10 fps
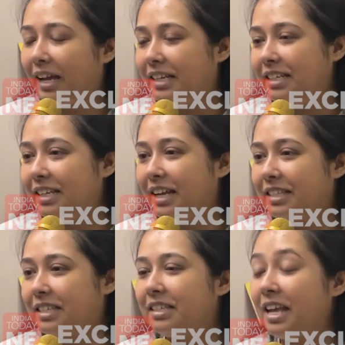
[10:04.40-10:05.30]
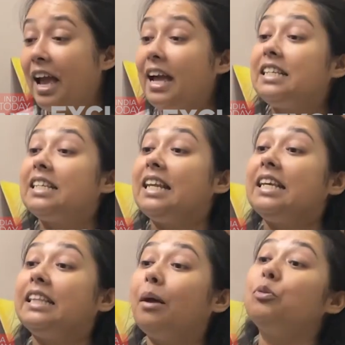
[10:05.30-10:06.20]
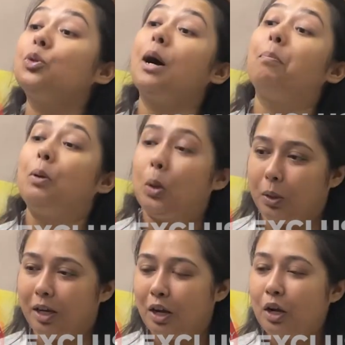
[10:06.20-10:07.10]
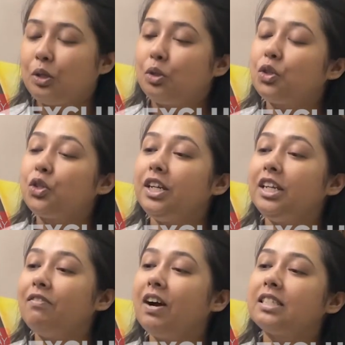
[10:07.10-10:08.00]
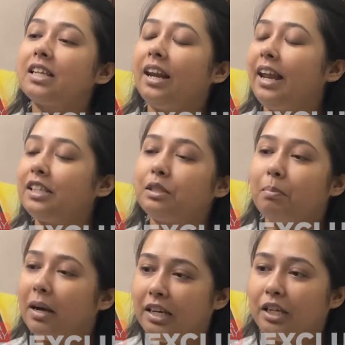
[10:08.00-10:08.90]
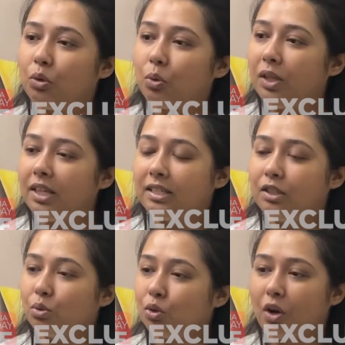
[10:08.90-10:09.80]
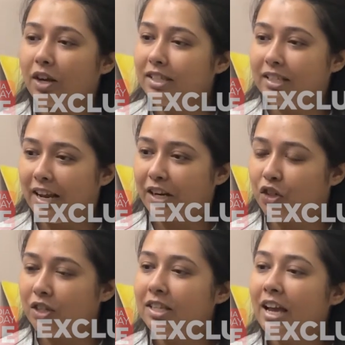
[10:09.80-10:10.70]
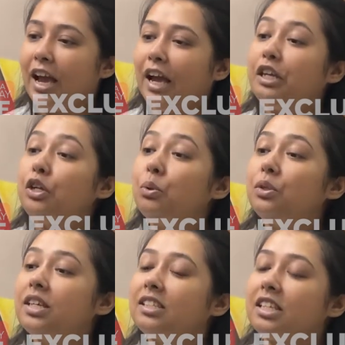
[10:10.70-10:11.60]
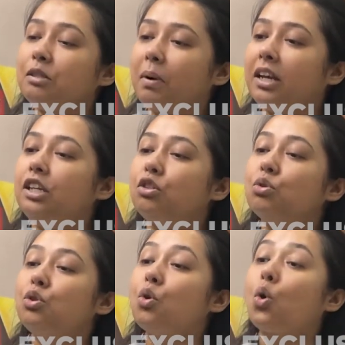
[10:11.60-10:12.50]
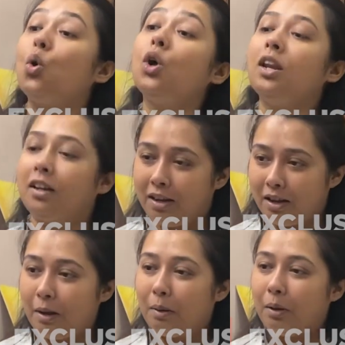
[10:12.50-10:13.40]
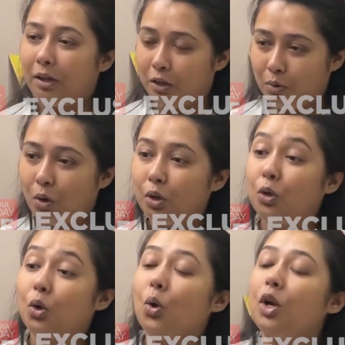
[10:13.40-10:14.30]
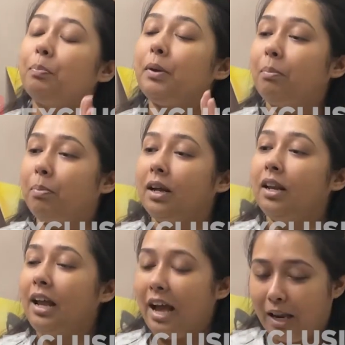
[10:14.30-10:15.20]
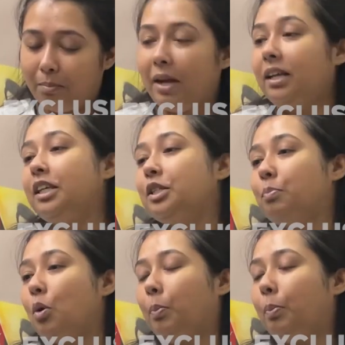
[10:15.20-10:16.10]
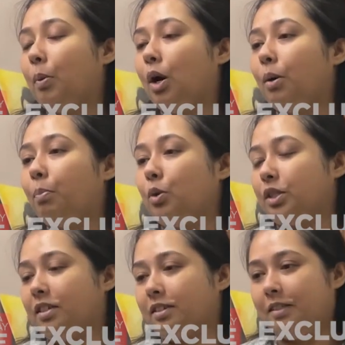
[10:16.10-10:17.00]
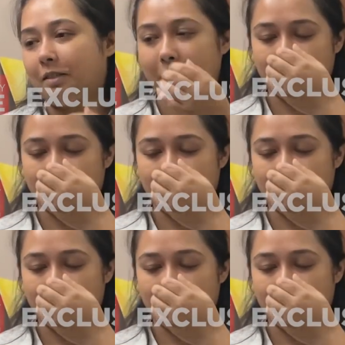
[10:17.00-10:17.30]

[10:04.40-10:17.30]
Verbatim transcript: and ED cases and telling them to upload. So Srinivas collects money through these youth congress elections and uses this money to troll, you know, troll people and make these po uh, posters.